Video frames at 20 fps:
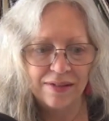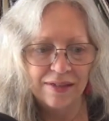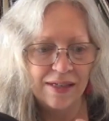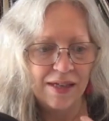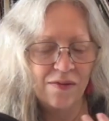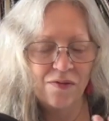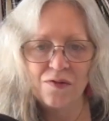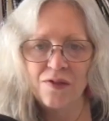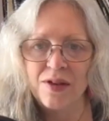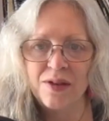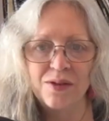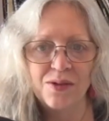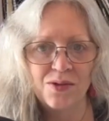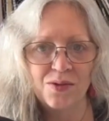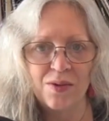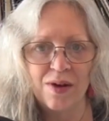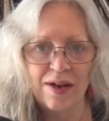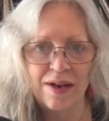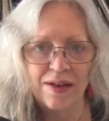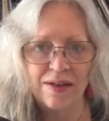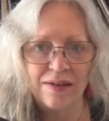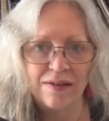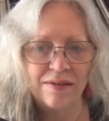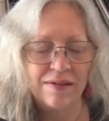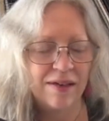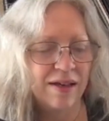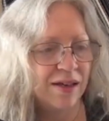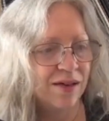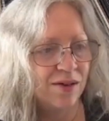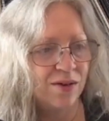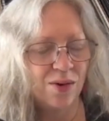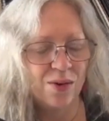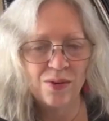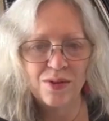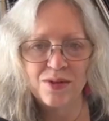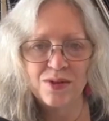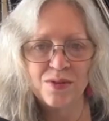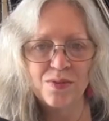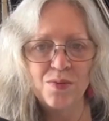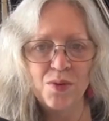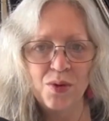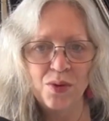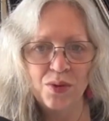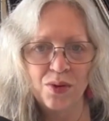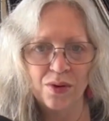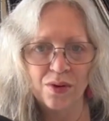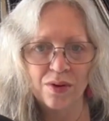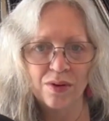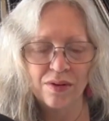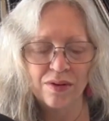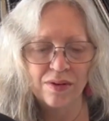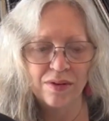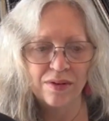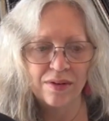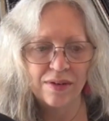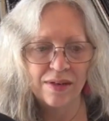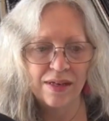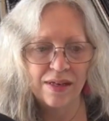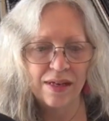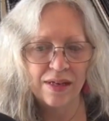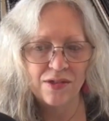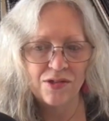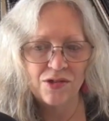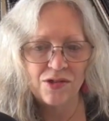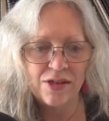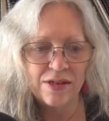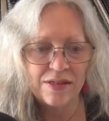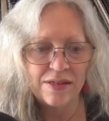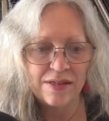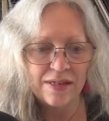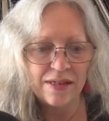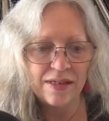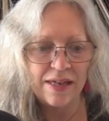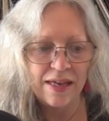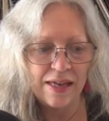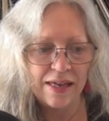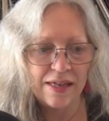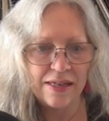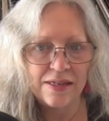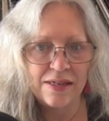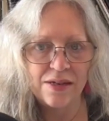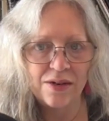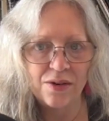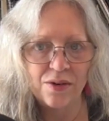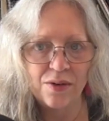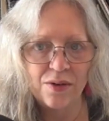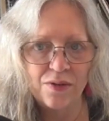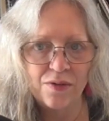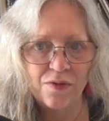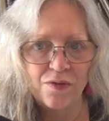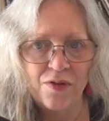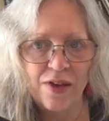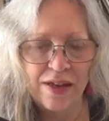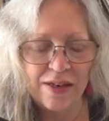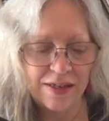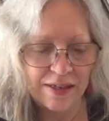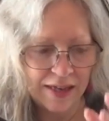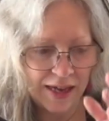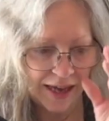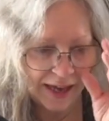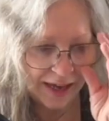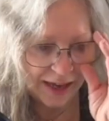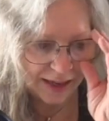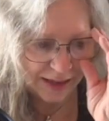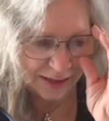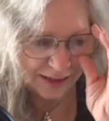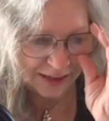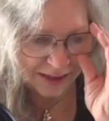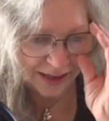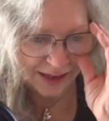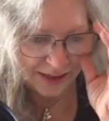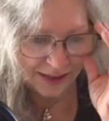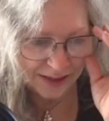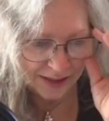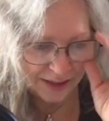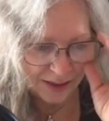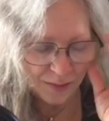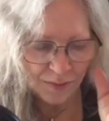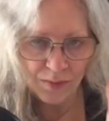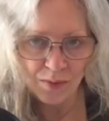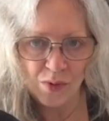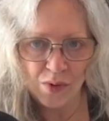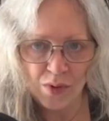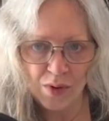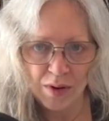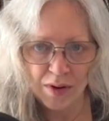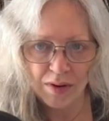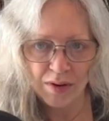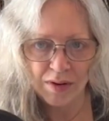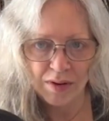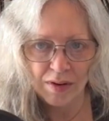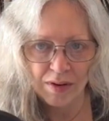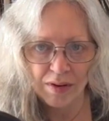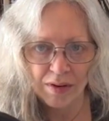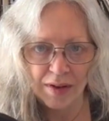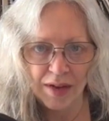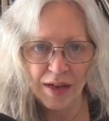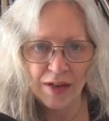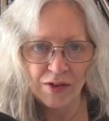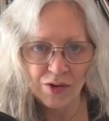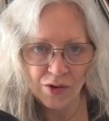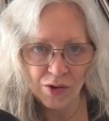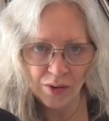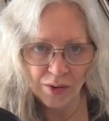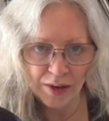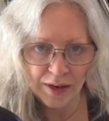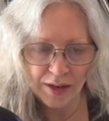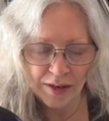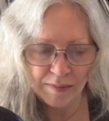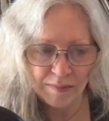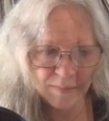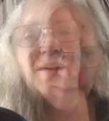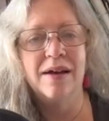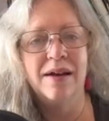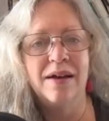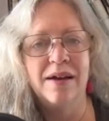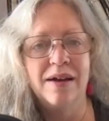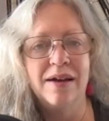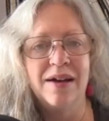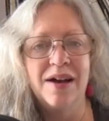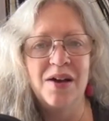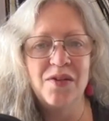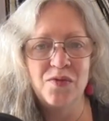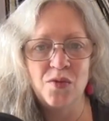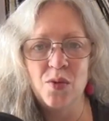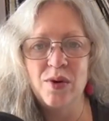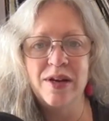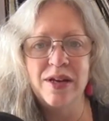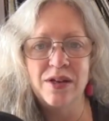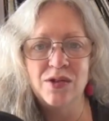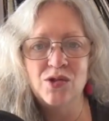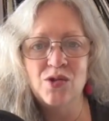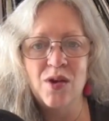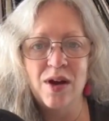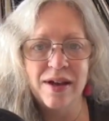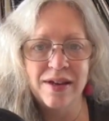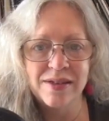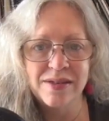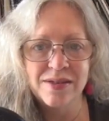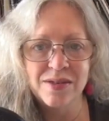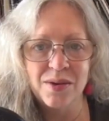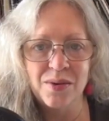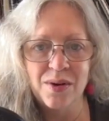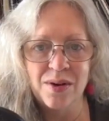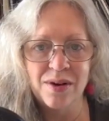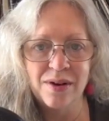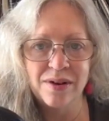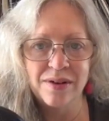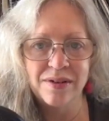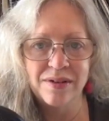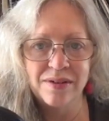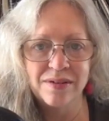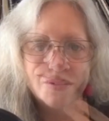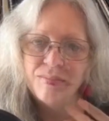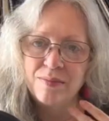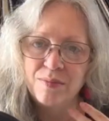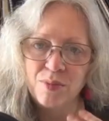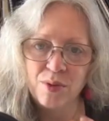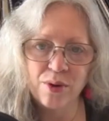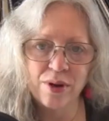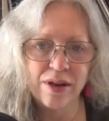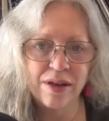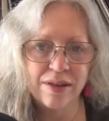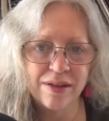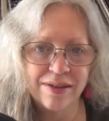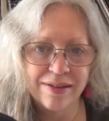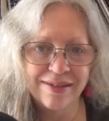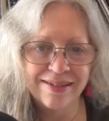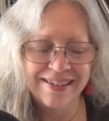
it feels right. It goes smoother. It's just an easier fit and it's more enduring. Avoiding trying so hard. Breathe.